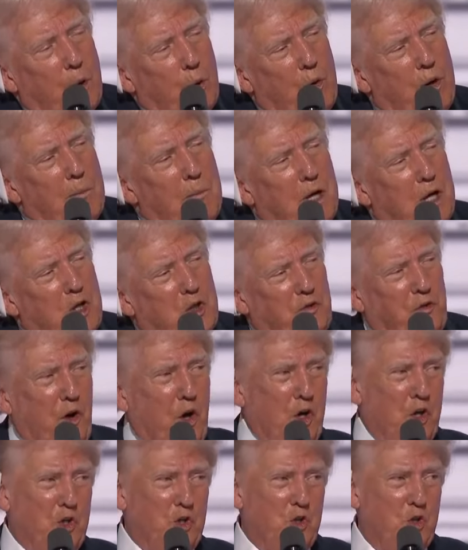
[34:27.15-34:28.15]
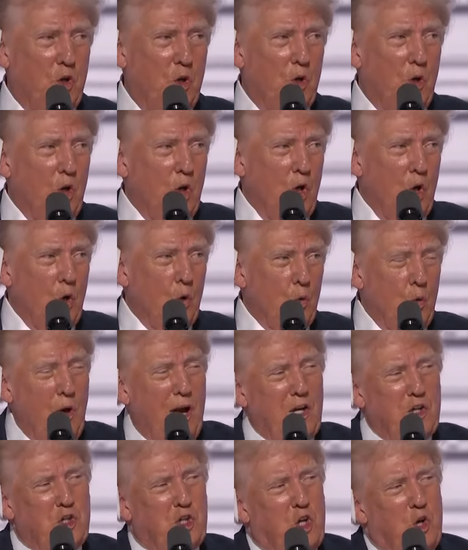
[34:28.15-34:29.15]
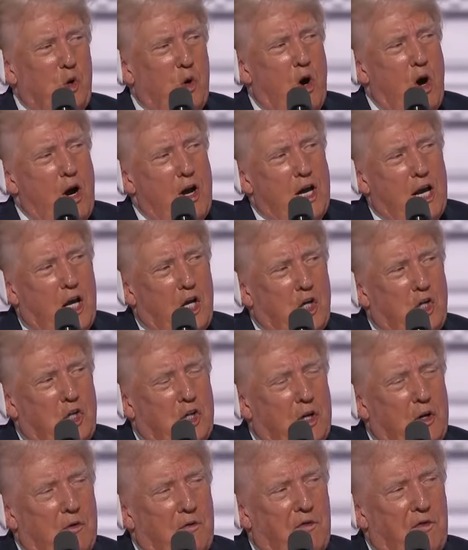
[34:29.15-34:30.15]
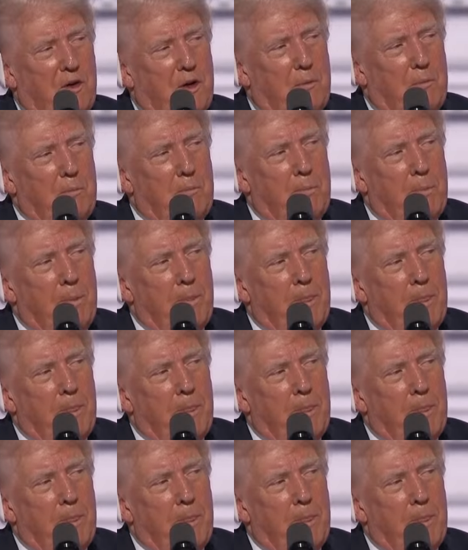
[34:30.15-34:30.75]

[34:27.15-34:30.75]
we must first rescue our nation from